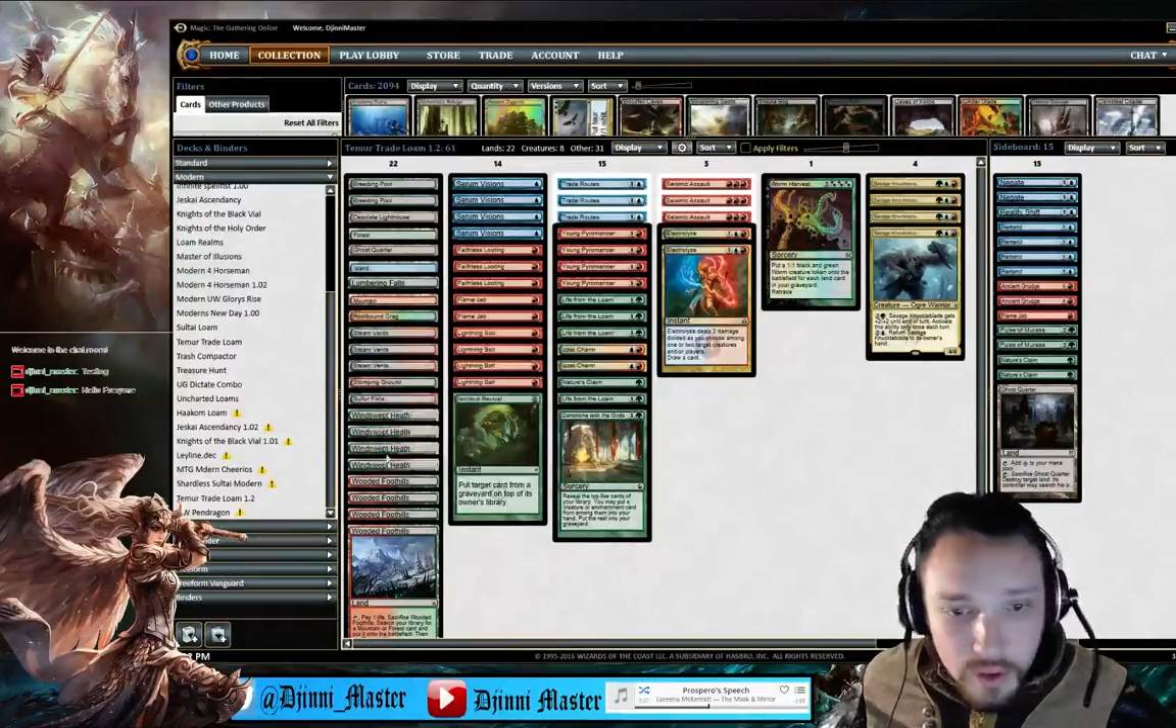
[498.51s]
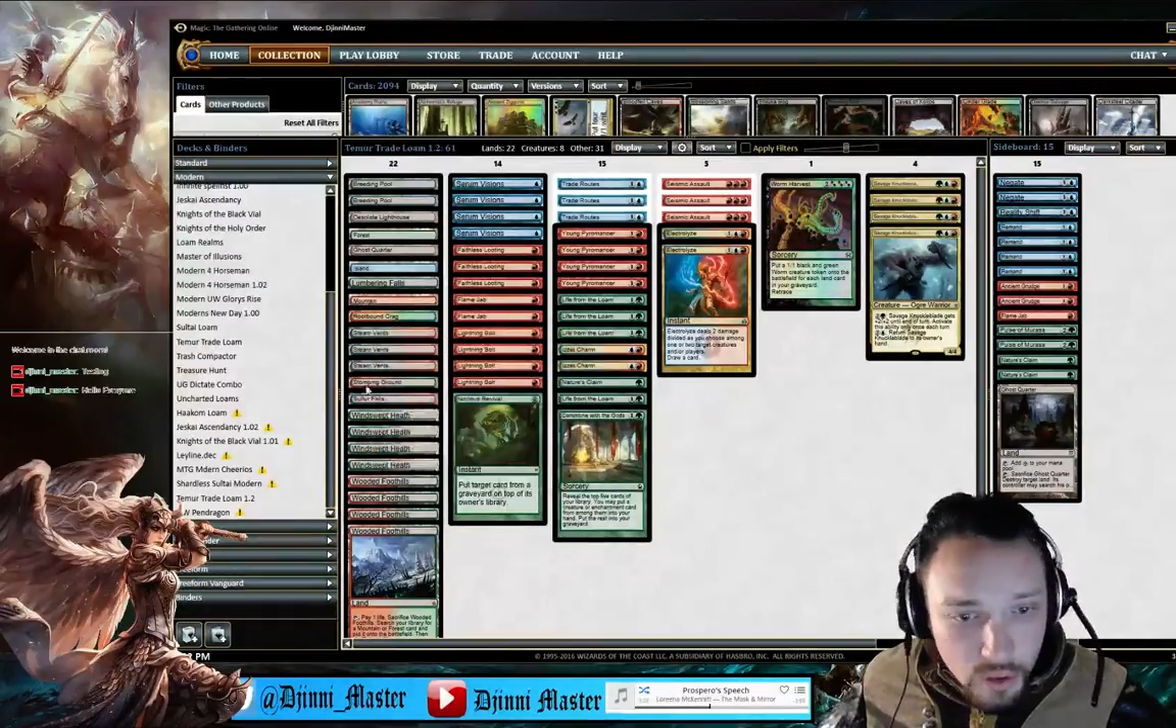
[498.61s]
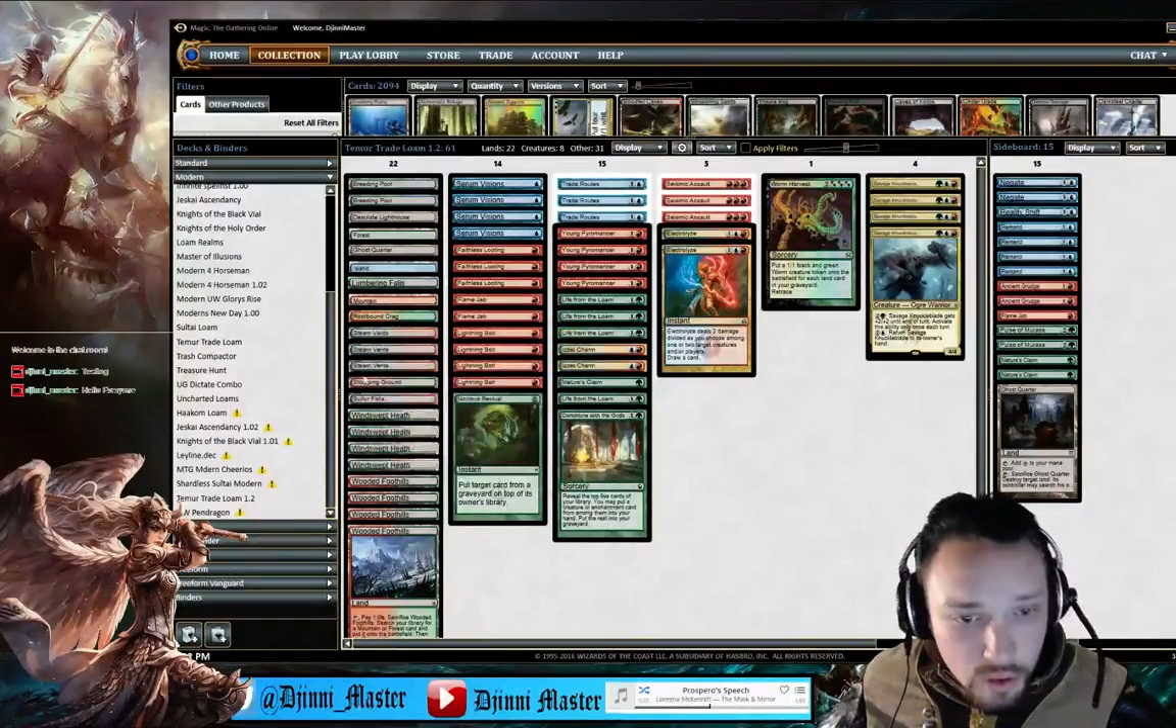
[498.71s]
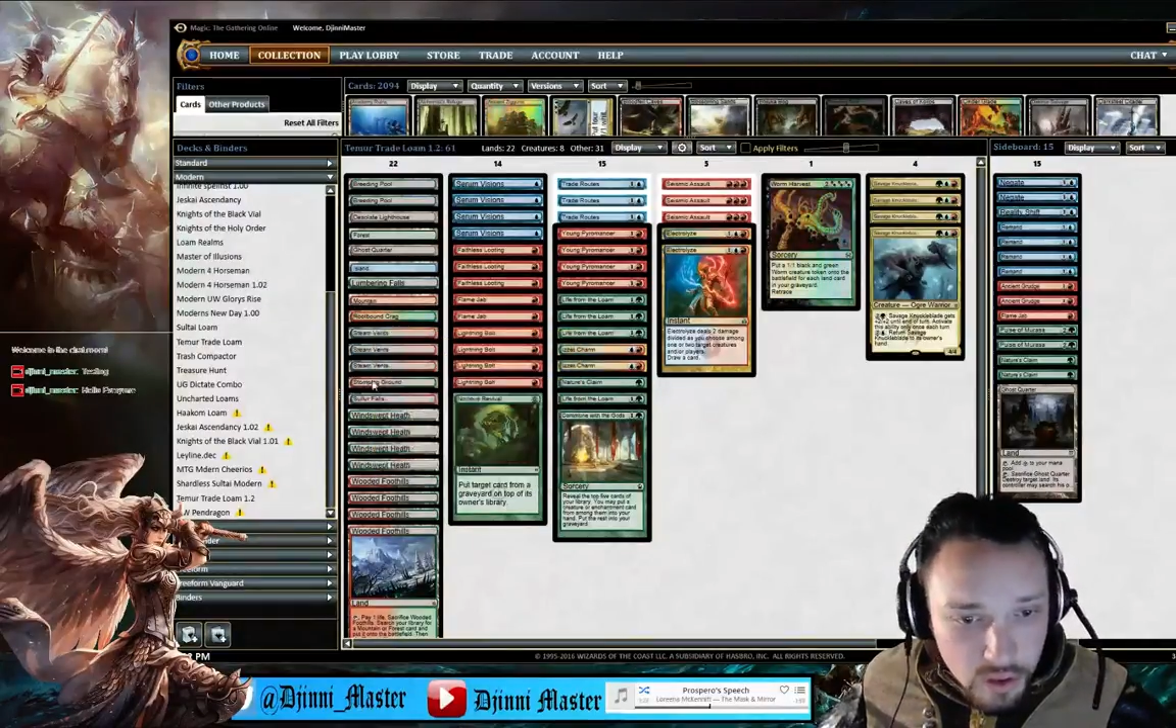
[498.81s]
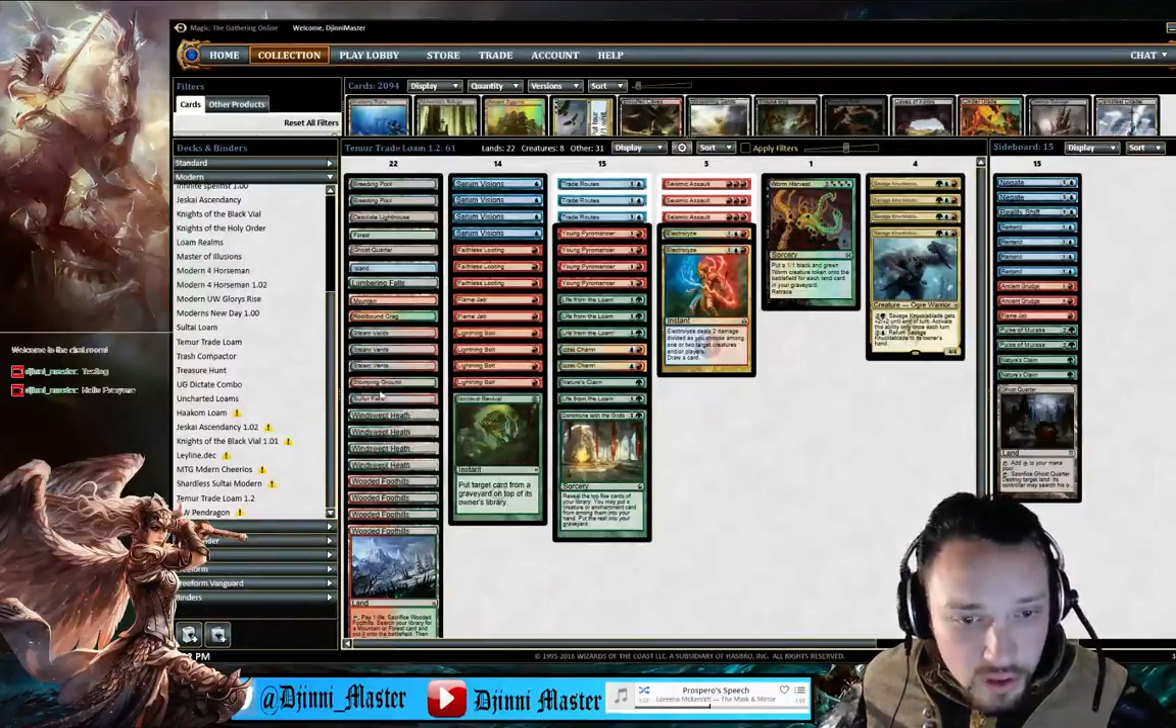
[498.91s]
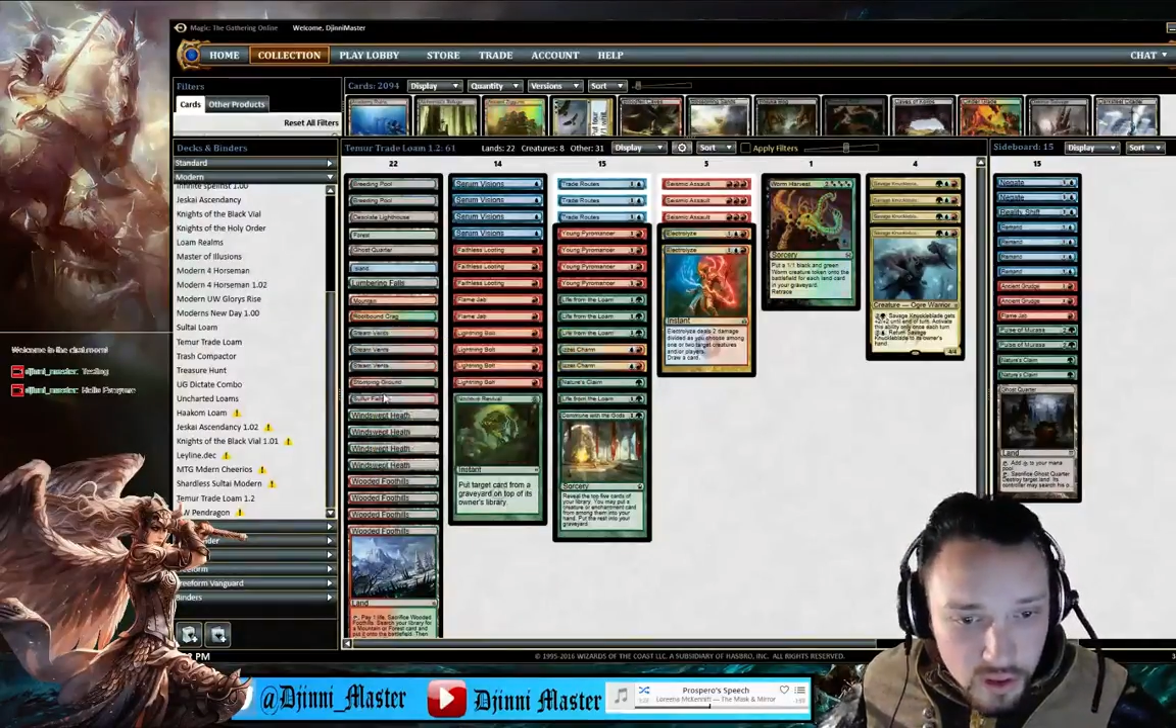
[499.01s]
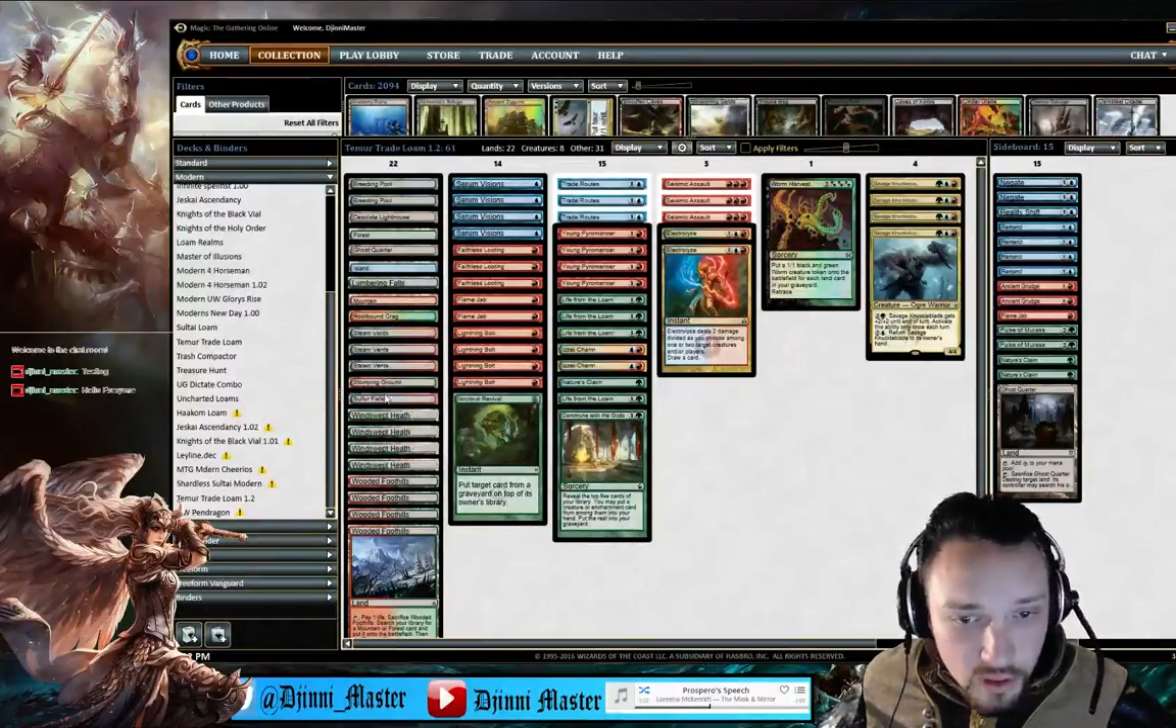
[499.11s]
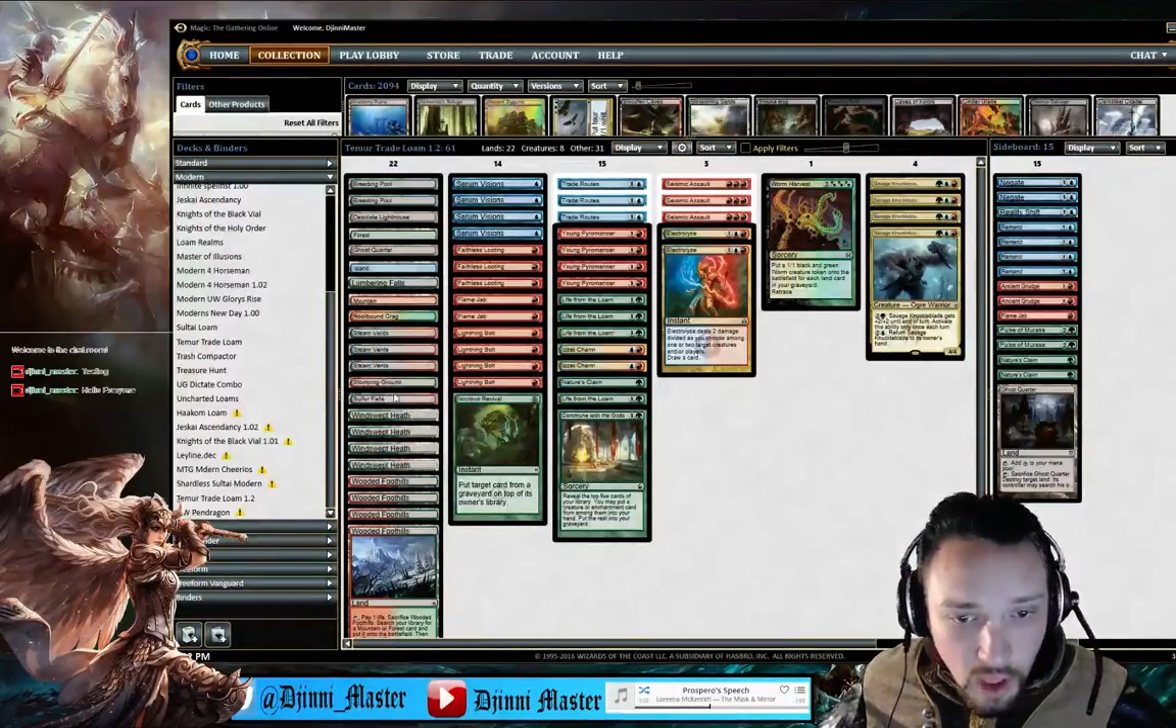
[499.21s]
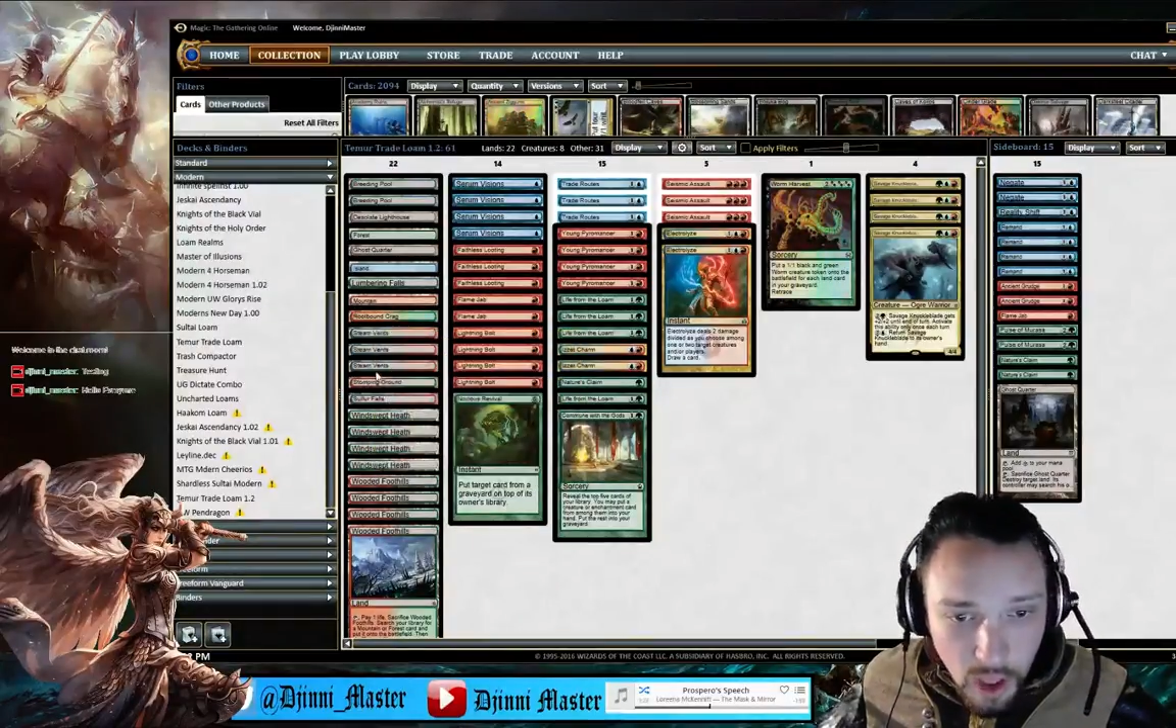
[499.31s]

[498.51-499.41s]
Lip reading: source,